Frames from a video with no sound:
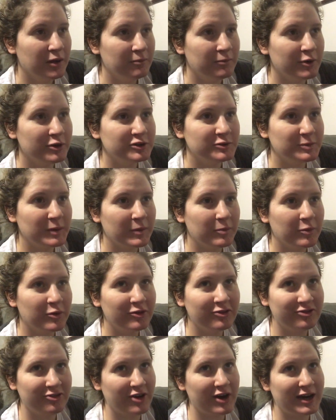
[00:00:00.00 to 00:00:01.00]
most people
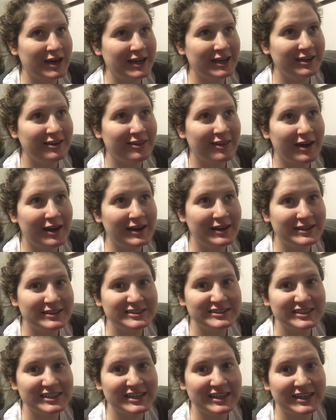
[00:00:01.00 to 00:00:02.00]
find
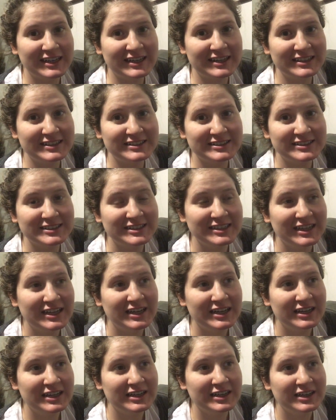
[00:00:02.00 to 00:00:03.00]
that it
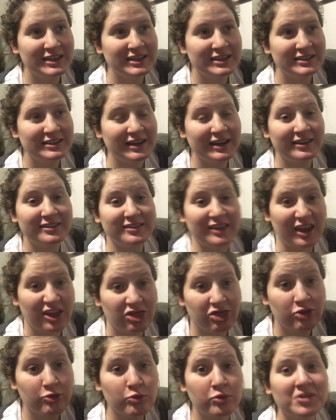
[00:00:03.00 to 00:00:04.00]
takes like
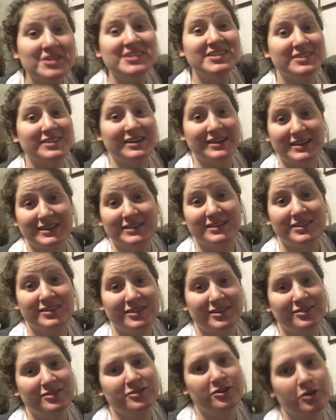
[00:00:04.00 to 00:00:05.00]
3 seconds
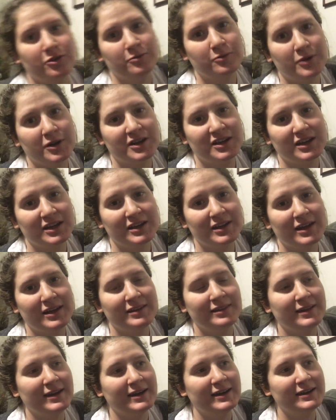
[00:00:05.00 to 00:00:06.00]
to start working,
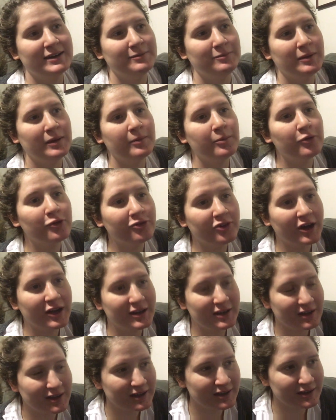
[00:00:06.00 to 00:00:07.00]
and that people
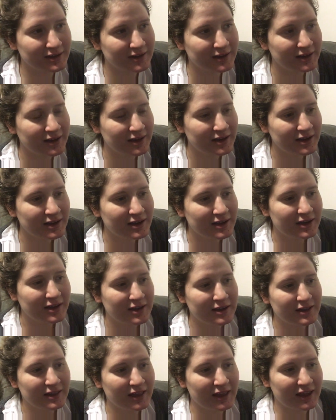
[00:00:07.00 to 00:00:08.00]
find it
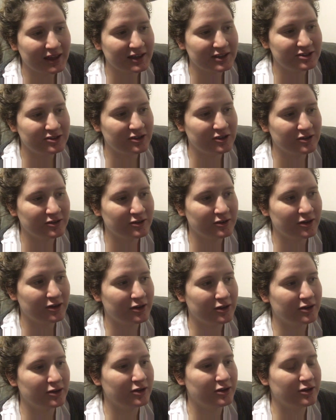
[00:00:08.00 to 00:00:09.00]
like it just
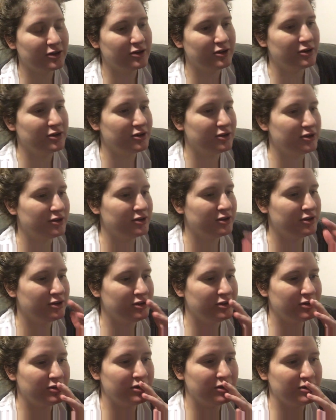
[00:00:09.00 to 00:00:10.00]

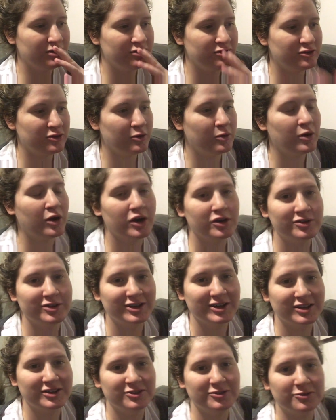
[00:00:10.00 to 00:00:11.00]
is so hard to
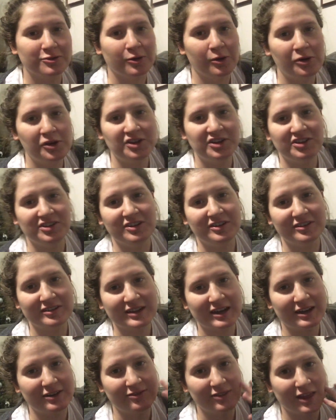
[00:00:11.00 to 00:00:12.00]
control and you just
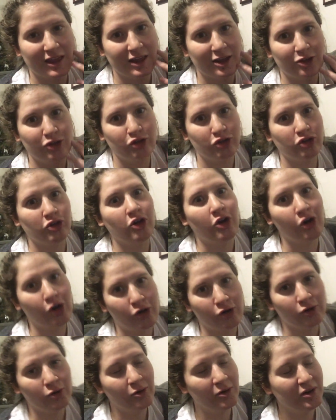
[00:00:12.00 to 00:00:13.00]
kind of like
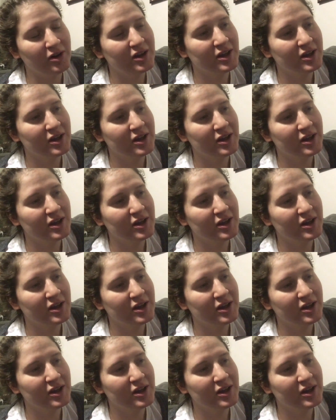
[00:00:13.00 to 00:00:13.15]
go.